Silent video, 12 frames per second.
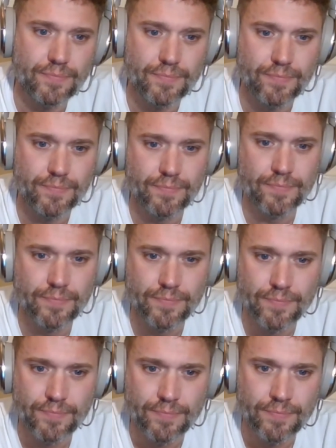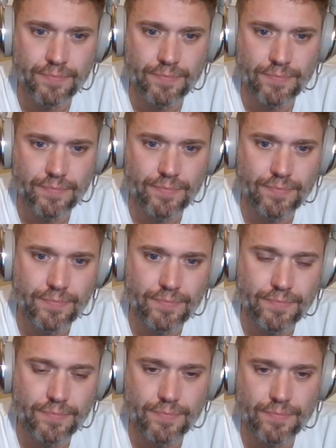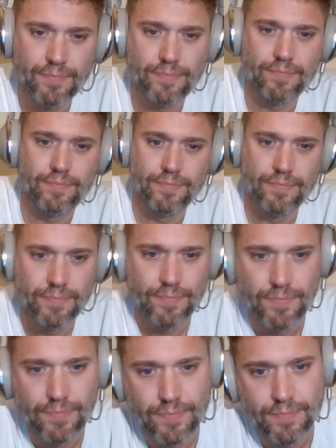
(silent)